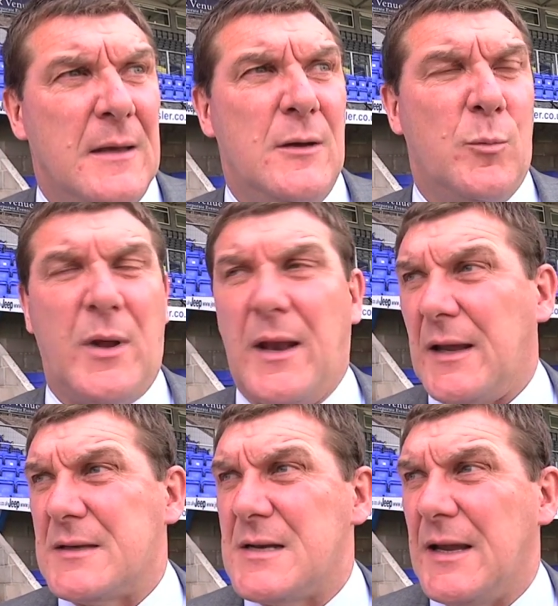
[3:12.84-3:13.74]
you know, playing
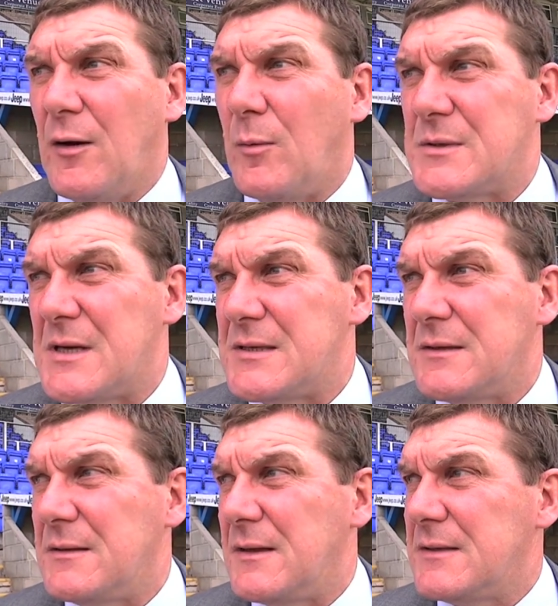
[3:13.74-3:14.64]
against league
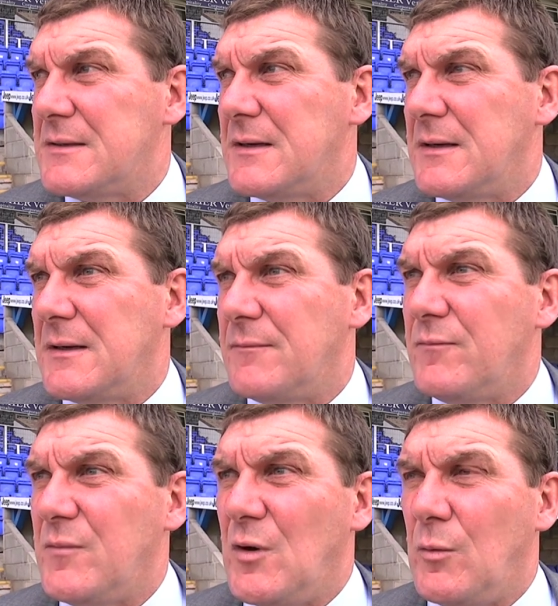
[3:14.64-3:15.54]
opposition that uh,
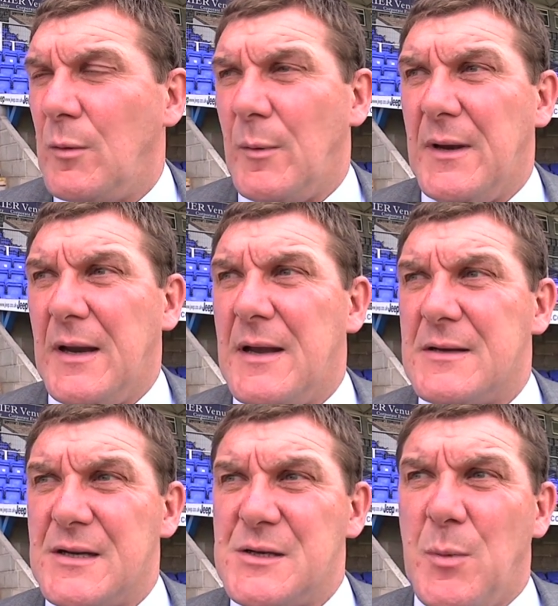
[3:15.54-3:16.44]
you know we would need
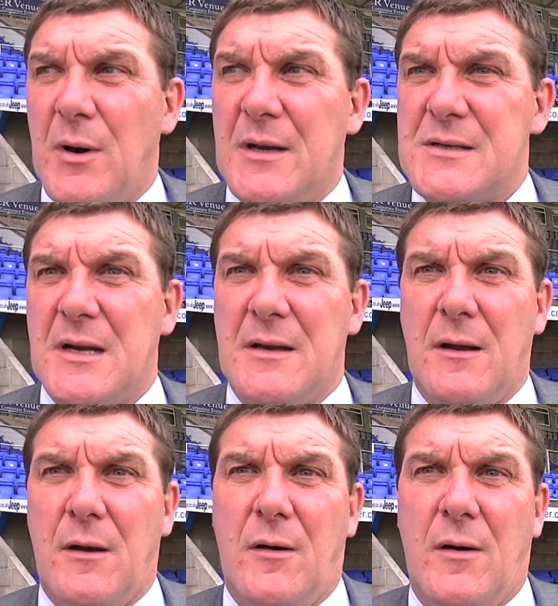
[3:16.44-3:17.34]
his experience in
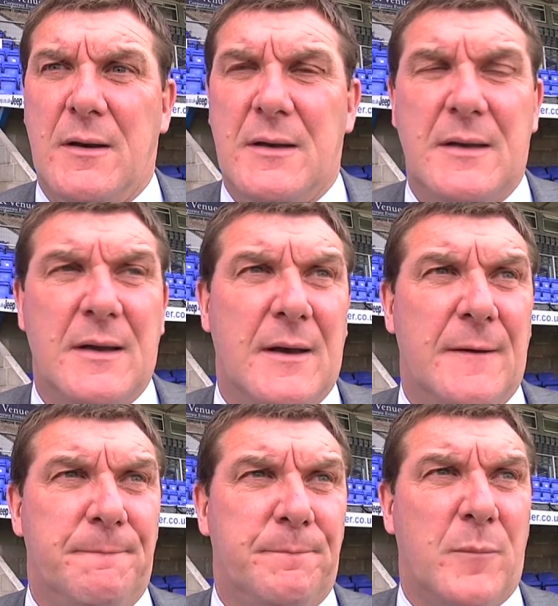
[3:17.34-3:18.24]
there, and uh,
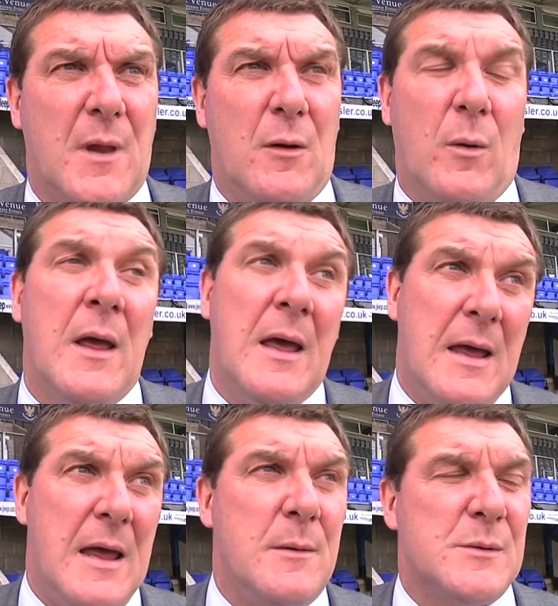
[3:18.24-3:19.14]
you know
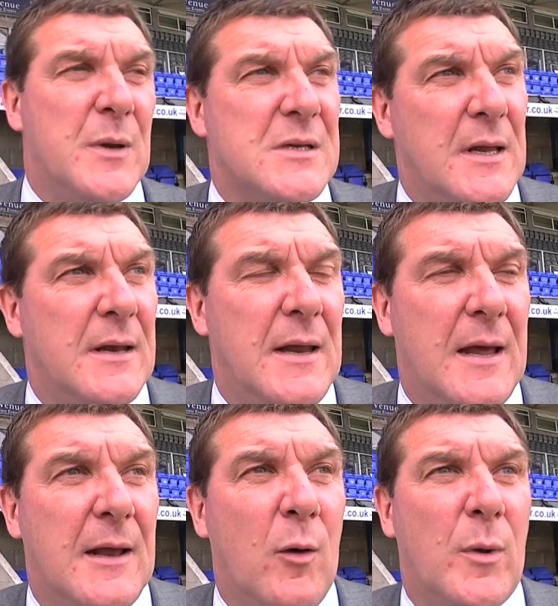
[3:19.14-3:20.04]
he was basically in the
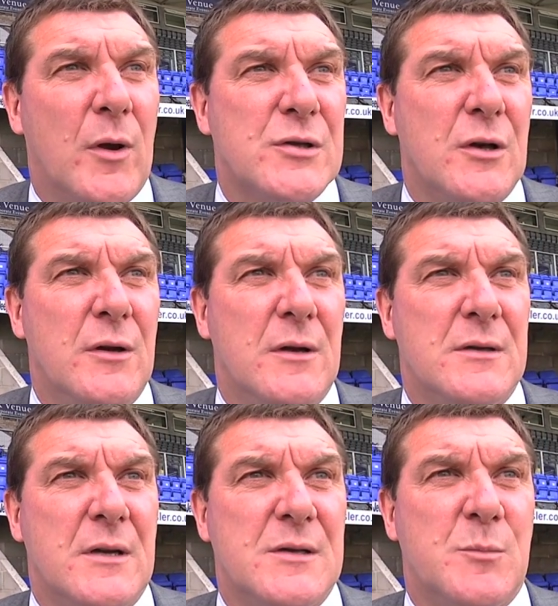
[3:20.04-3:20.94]
end helping us out
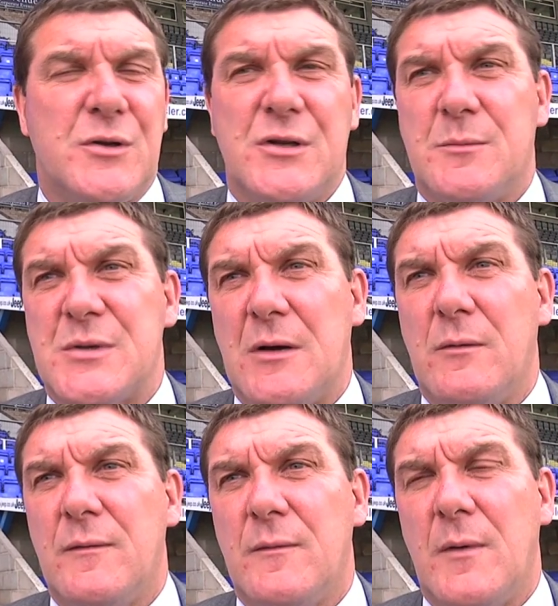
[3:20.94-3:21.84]
as, as much as
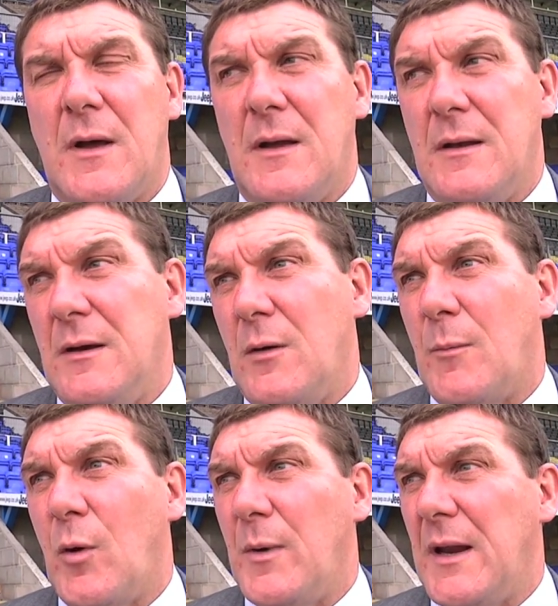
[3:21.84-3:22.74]
himself. And, you know, I'm
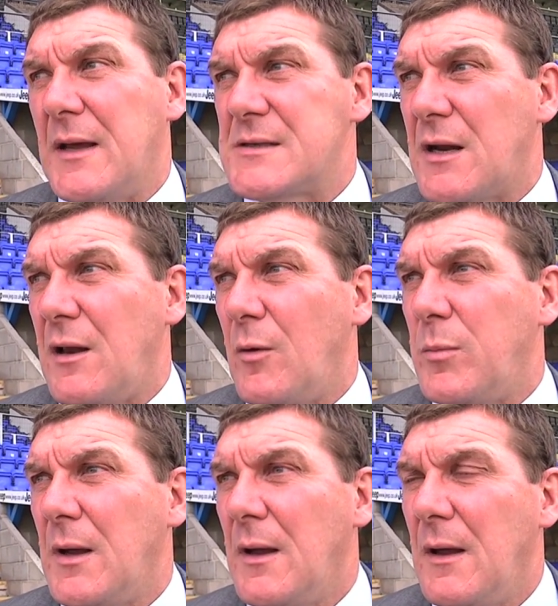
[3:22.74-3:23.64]
hoping he gets a club
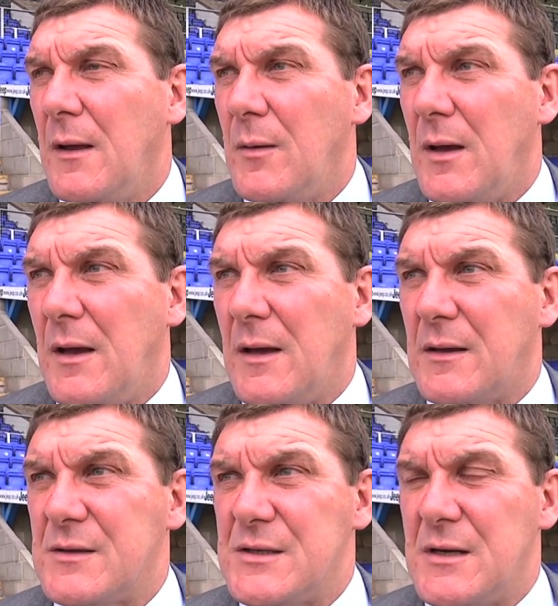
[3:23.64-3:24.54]

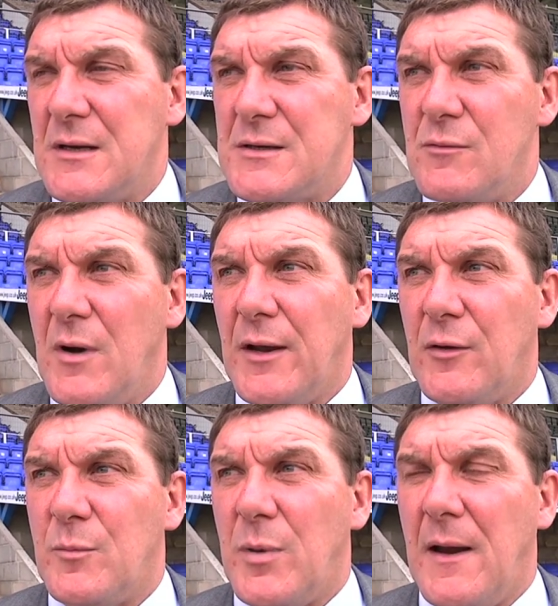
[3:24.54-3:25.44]
because uh, he's, he's, a, really
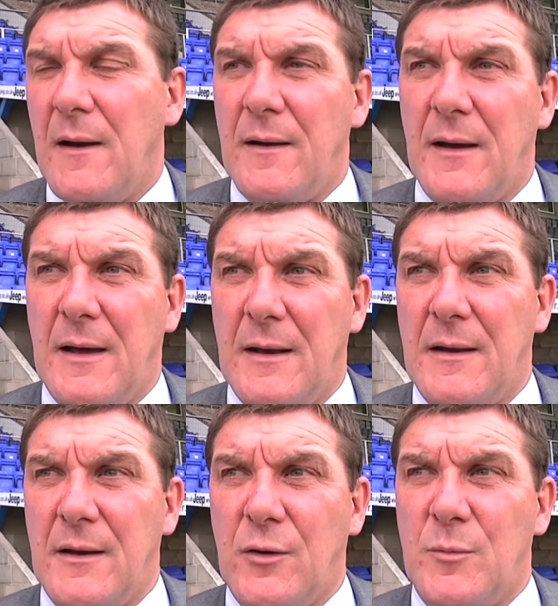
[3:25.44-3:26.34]
good player and a,
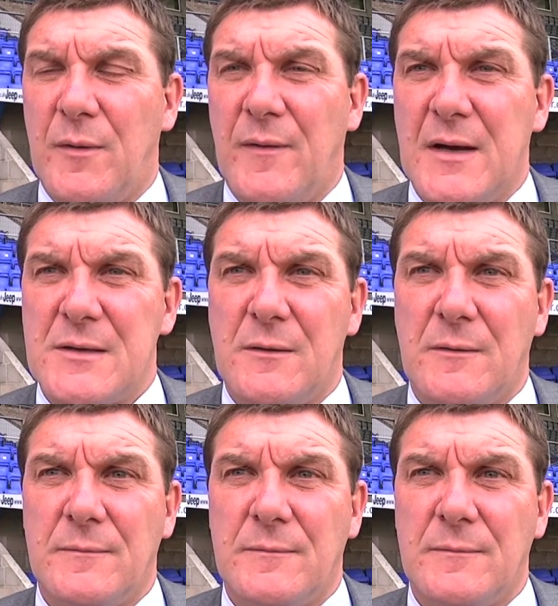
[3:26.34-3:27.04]
and a good professional.